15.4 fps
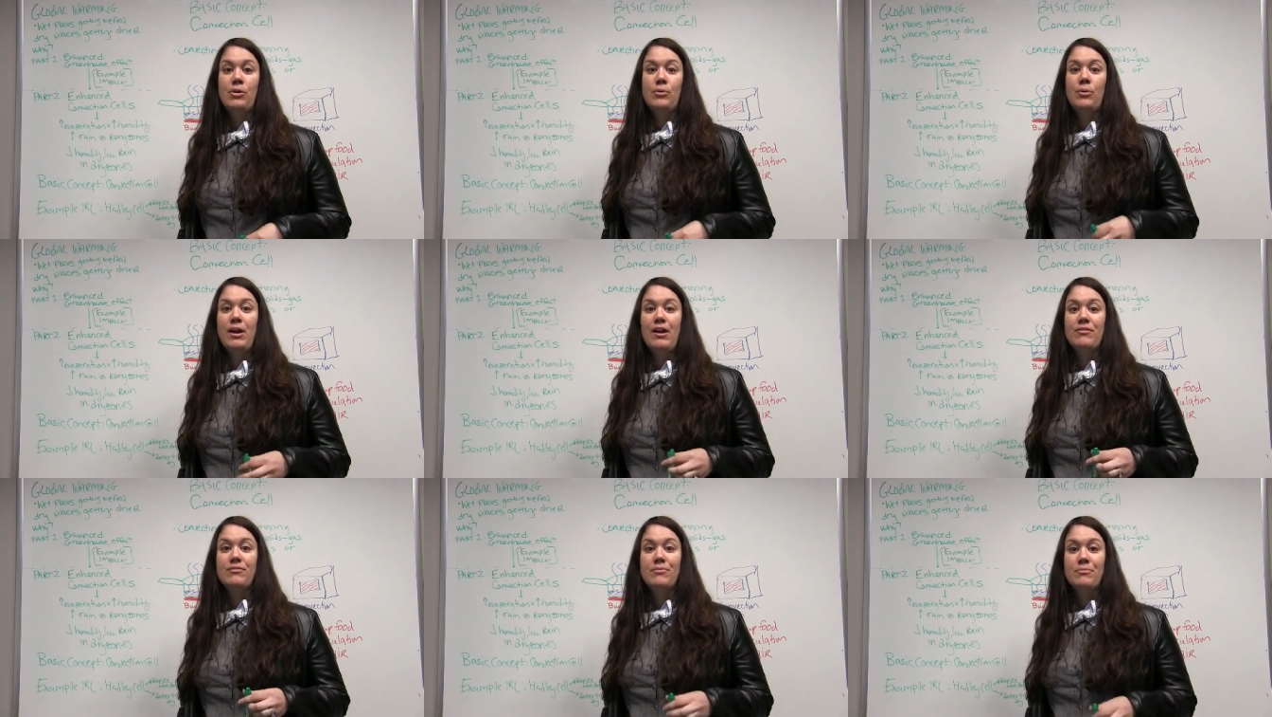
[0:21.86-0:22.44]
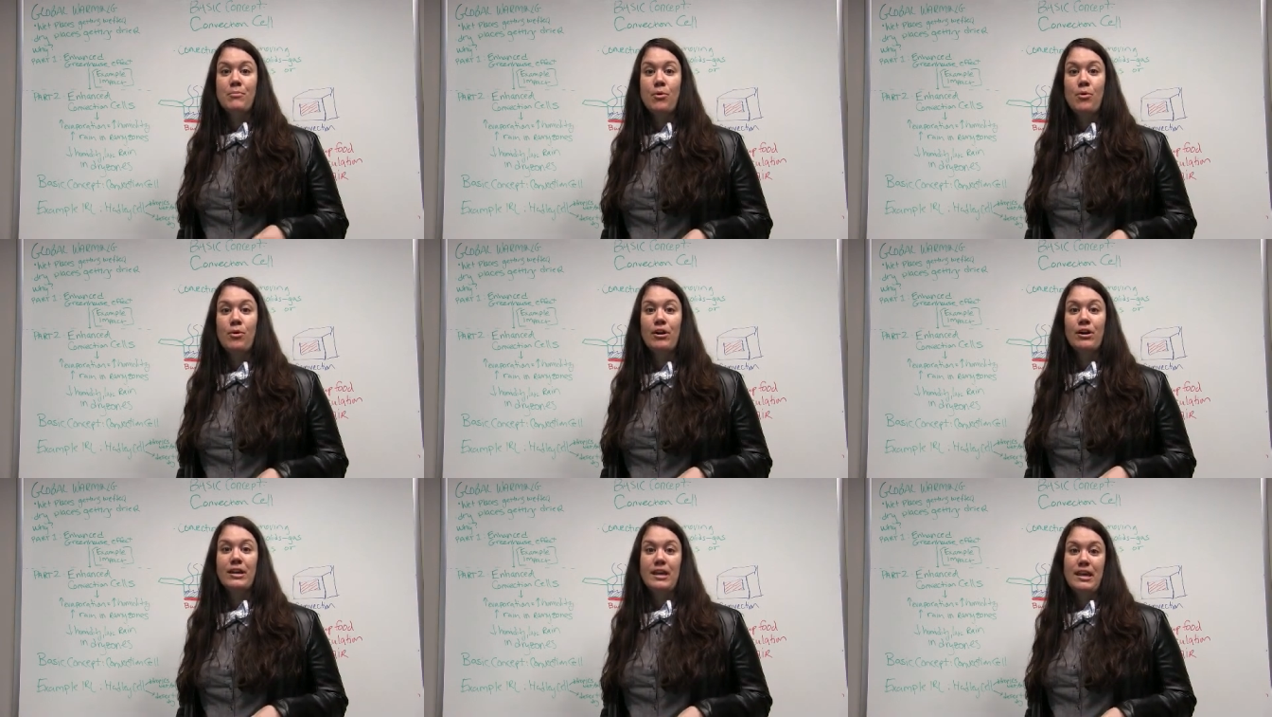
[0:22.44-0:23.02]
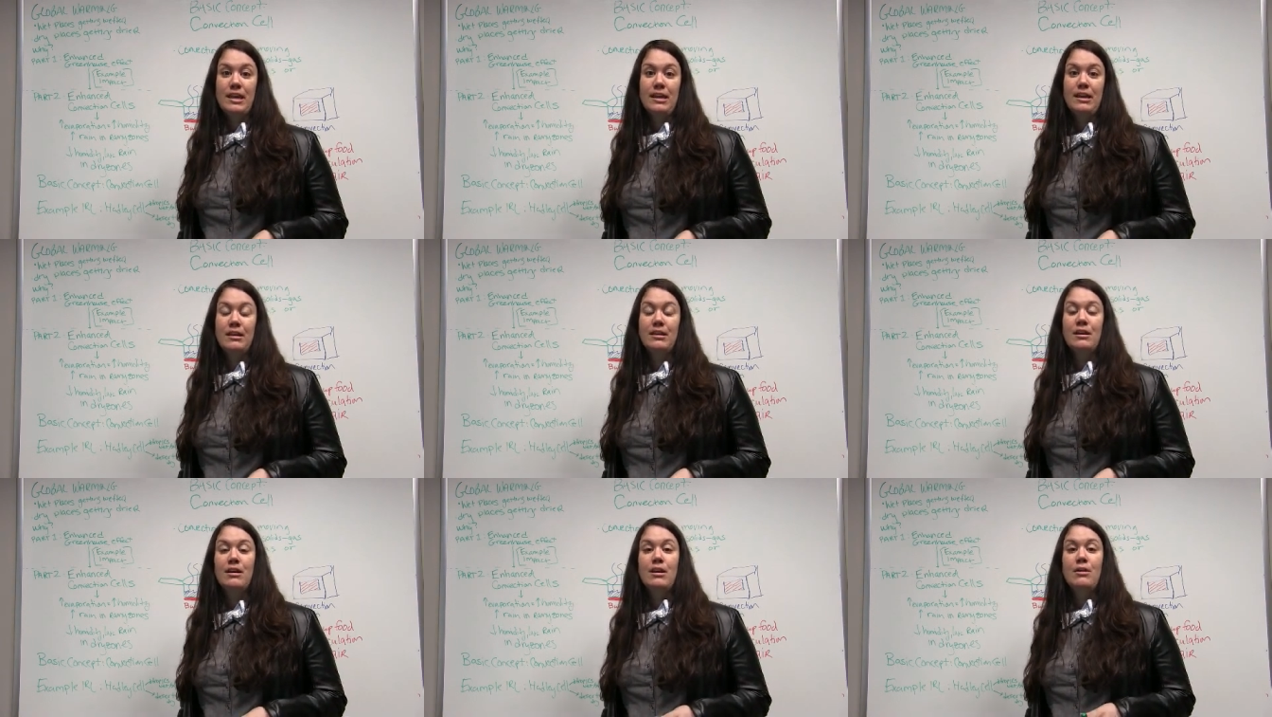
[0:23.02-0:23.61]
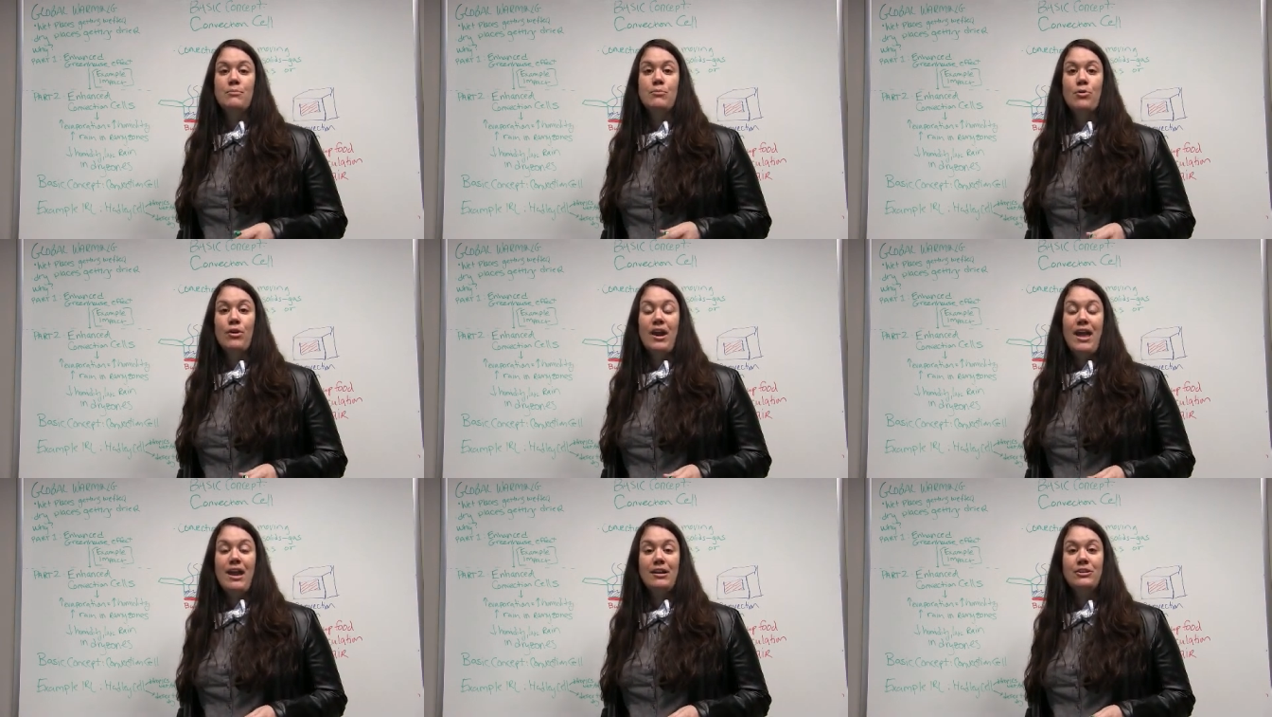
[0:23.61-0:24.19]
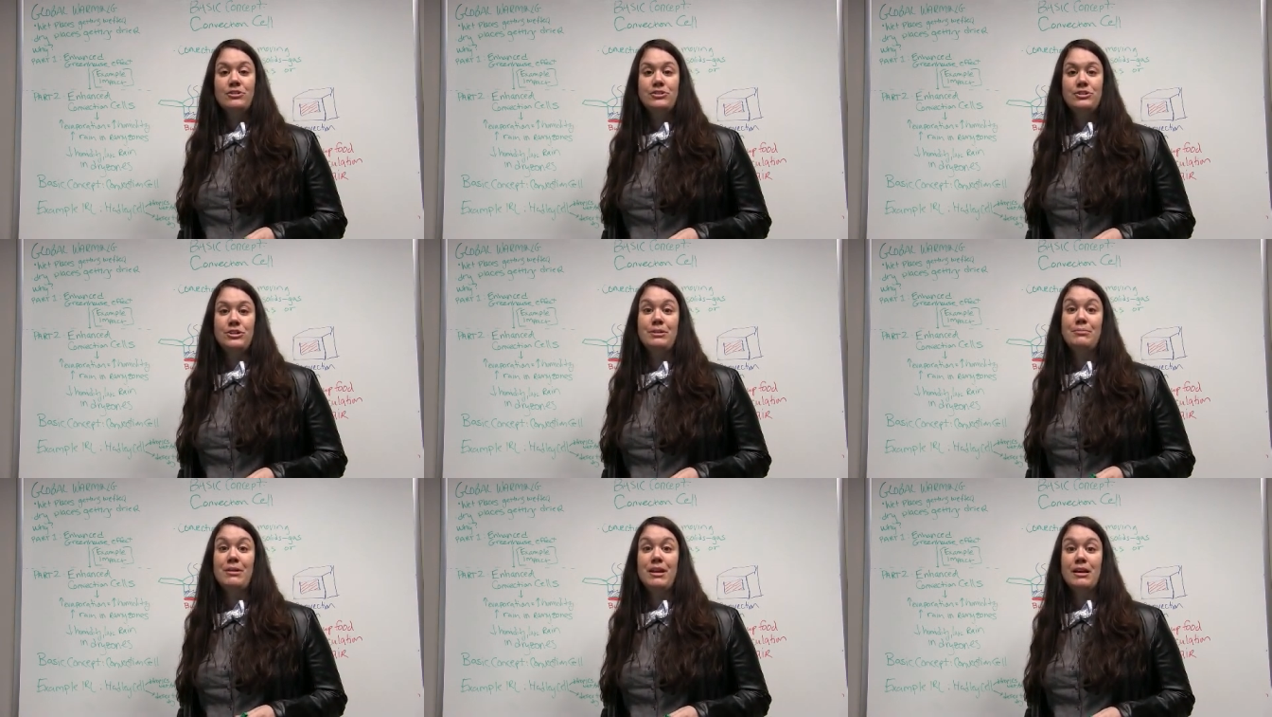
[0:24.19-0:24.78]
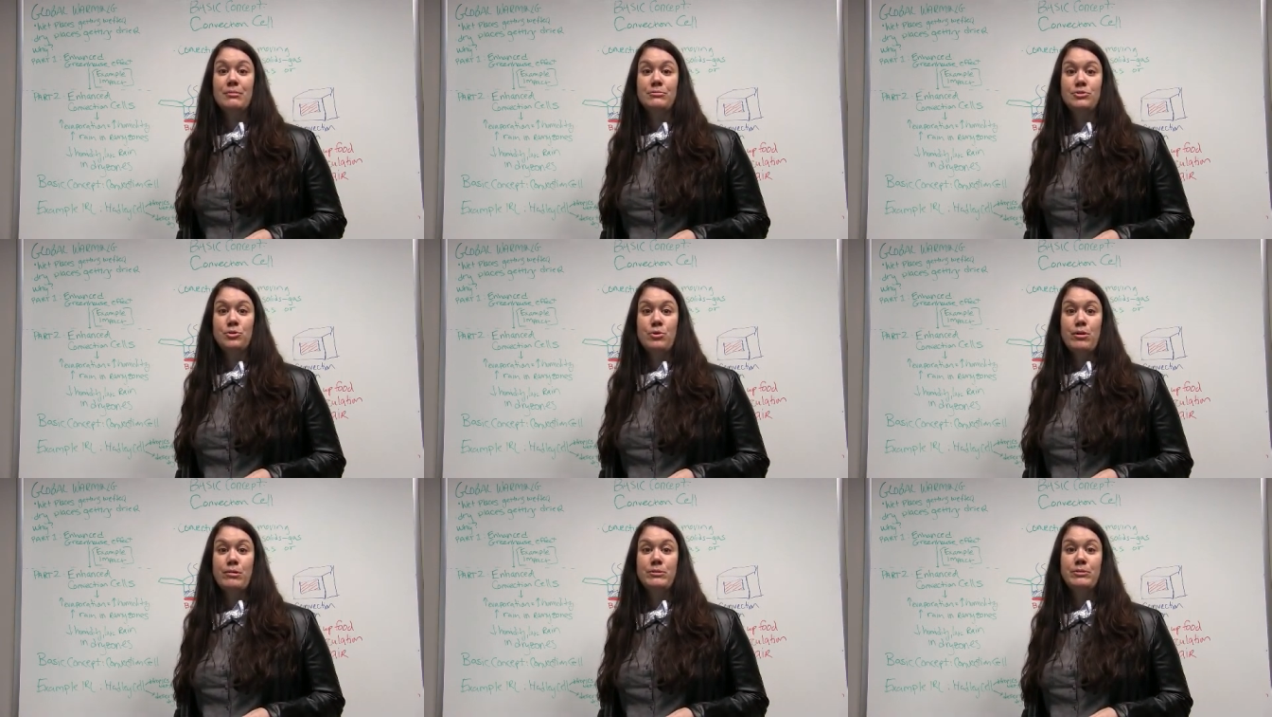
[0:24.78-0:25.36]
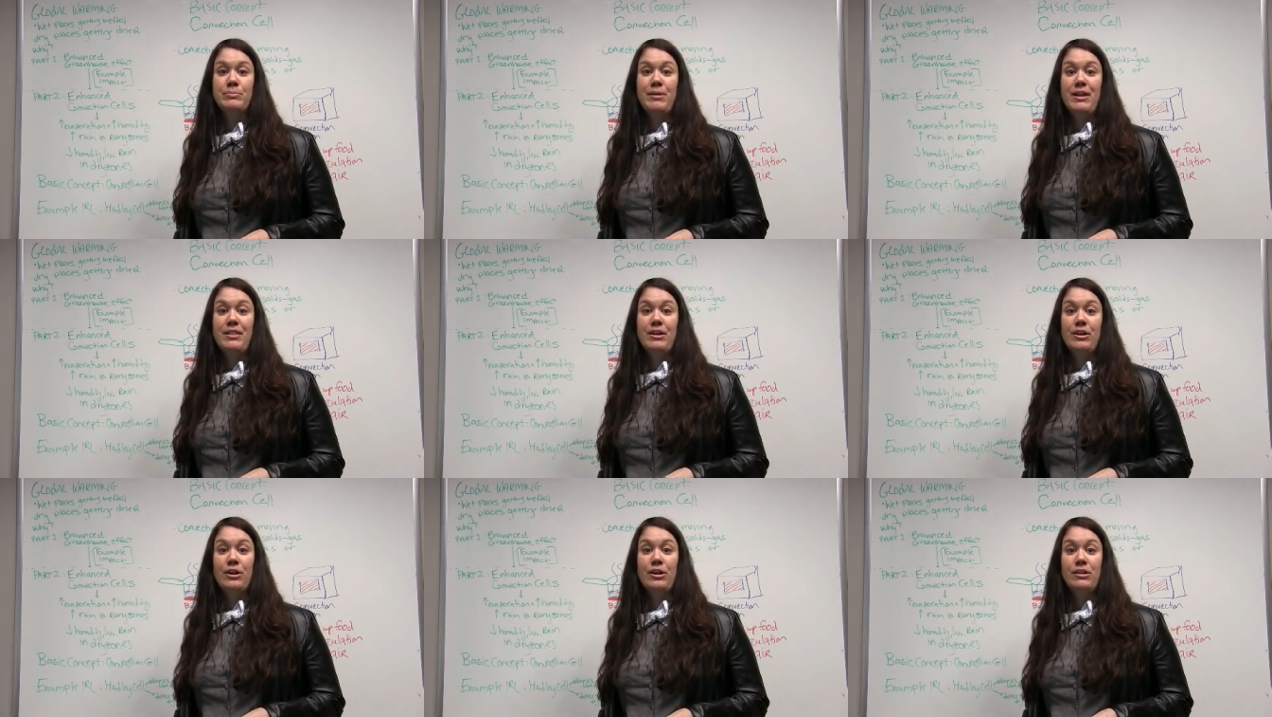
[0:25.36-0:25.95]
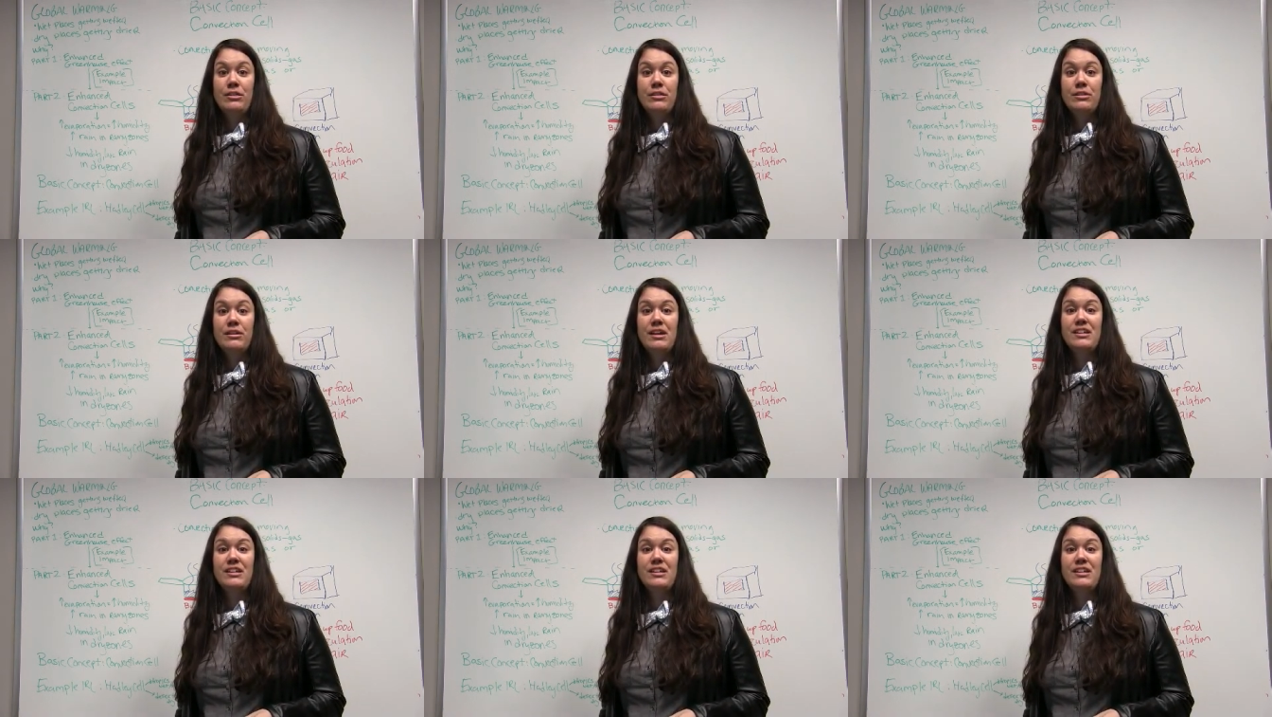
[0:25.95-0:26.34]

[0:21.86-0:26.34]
we have more heat, more energy being absorbed by the earth,